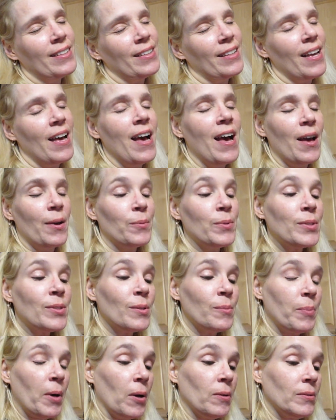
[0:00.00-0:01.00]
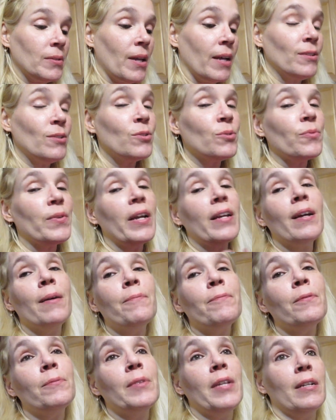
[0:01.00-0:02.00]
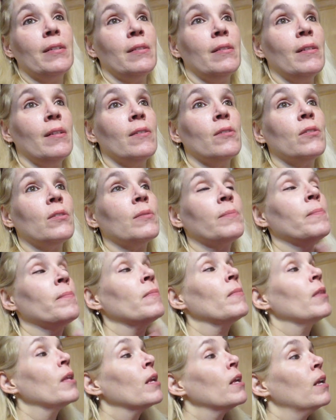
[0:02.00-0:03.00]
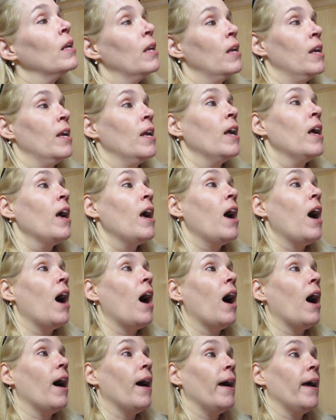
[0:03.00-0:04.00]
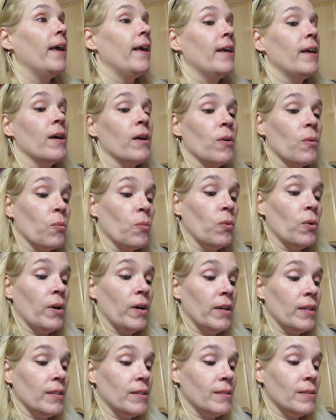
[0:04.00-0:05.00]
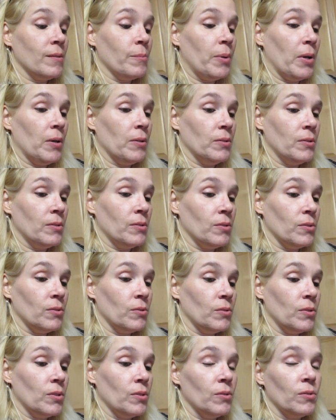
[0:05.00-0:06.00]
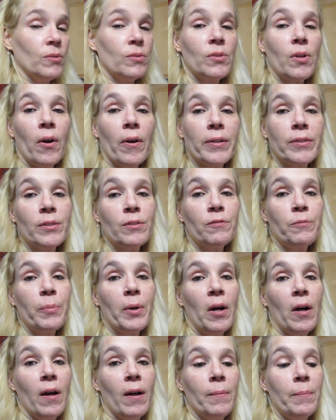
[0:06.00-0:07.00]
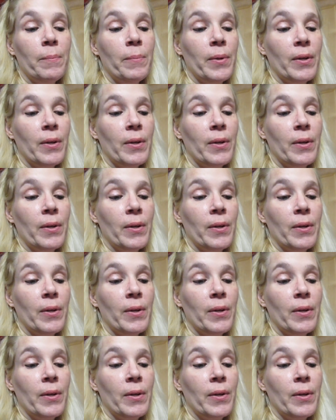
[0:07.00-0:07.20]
I just ran up from downstairs. I was supposed to use hearts of palm,